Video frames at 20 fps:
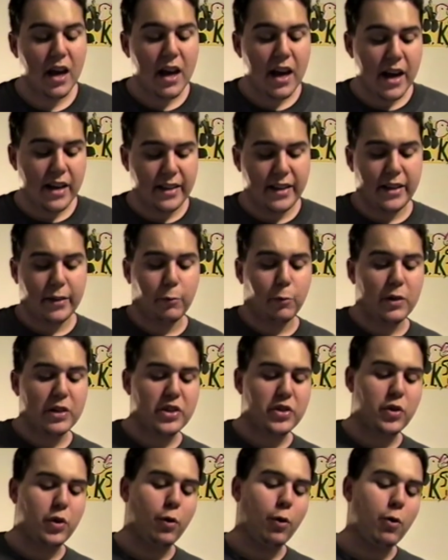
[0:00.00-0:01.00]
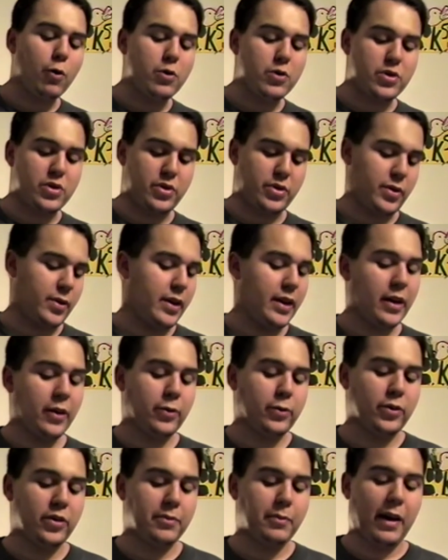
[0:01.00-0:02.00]
And in one's course,
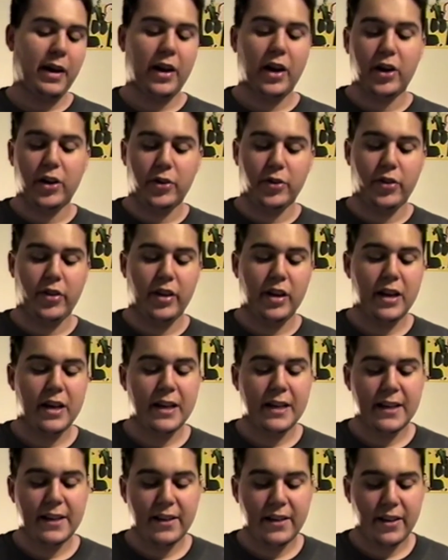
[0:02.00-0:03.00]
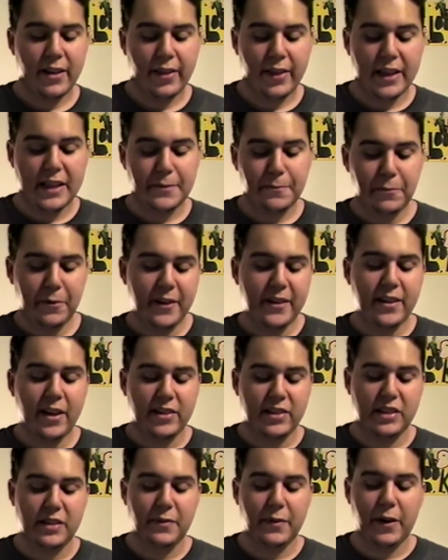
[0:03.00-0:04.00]
including my own, this
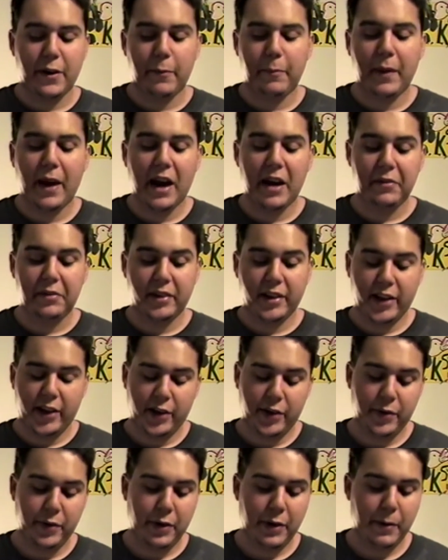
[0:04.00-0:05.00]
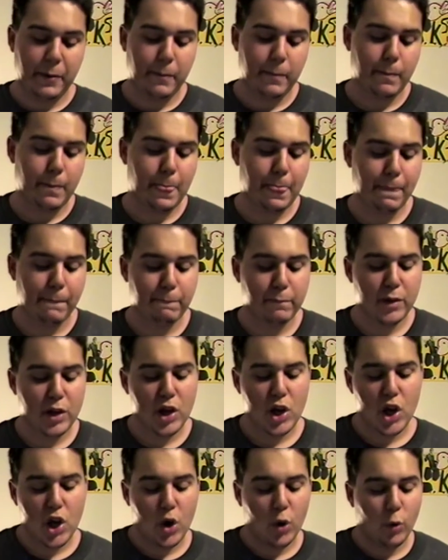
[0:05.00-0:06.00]
pretext is very baffling.
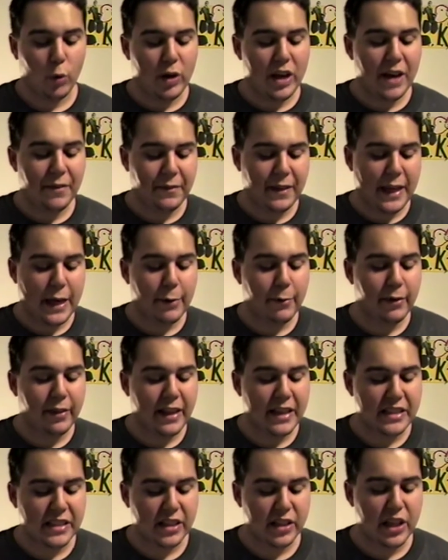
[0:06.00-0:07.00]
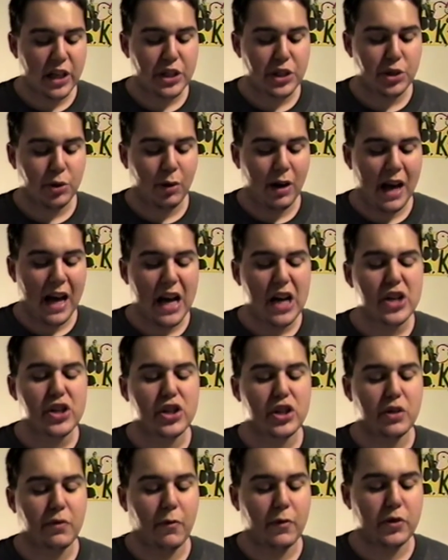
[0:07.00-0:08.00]
We have carried these celestial
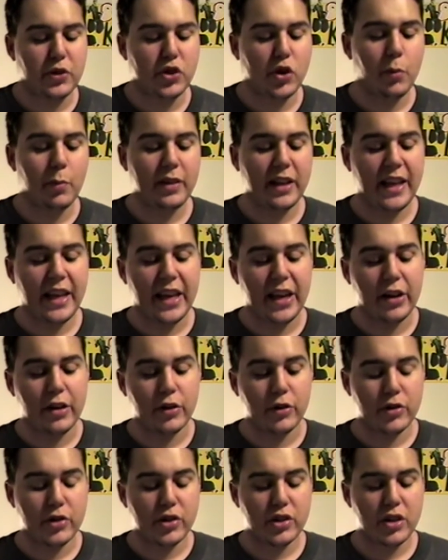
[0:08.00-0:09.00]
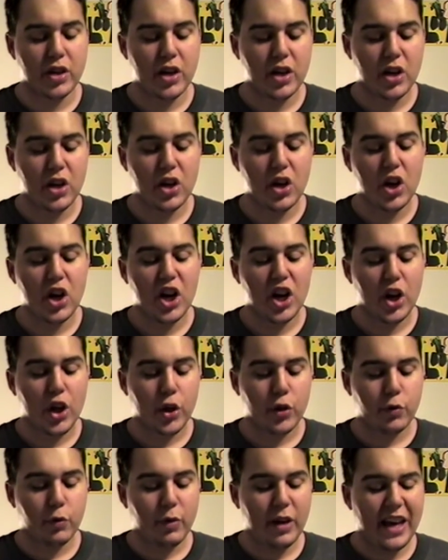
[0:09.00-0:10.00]
ashes for so many years,
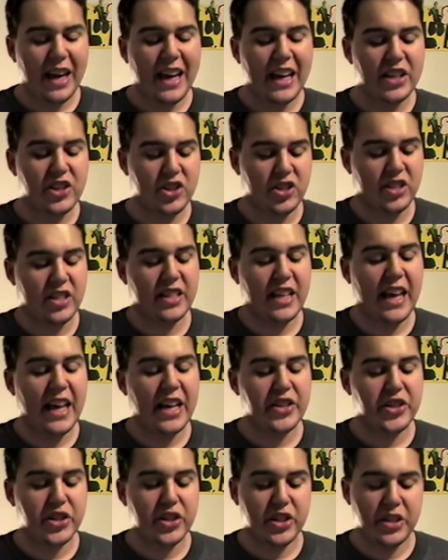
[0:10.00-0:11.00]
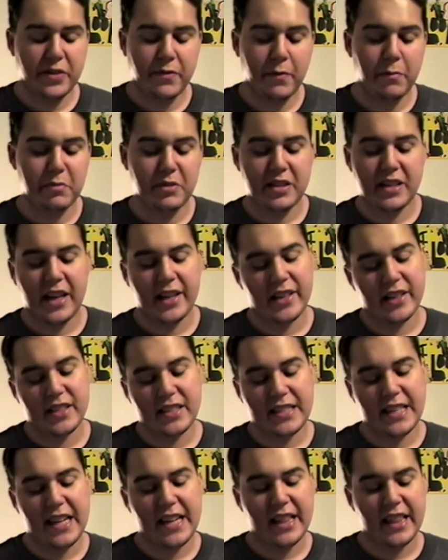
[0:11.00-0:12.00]
through ages and ages, from seed to
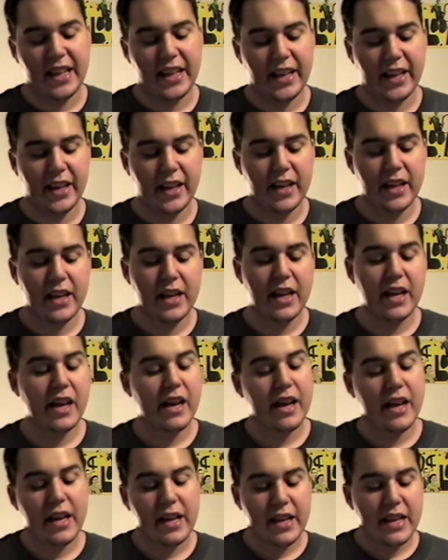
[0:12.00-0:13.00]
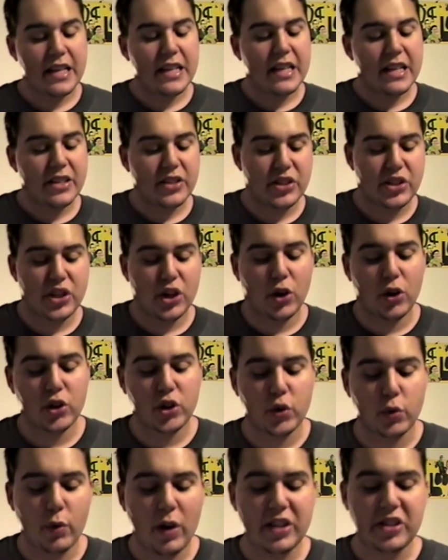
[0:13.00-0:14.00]
seedling, and still
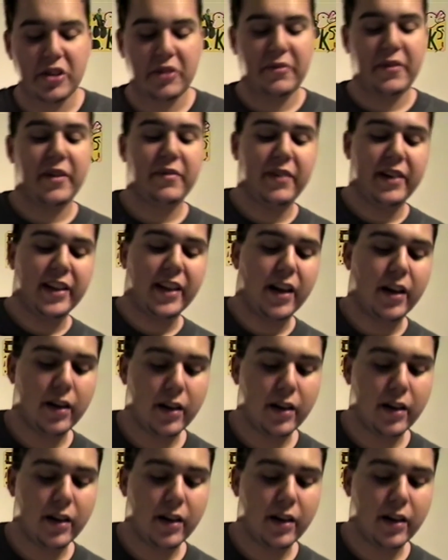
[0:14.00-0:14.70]
the rays are vivid.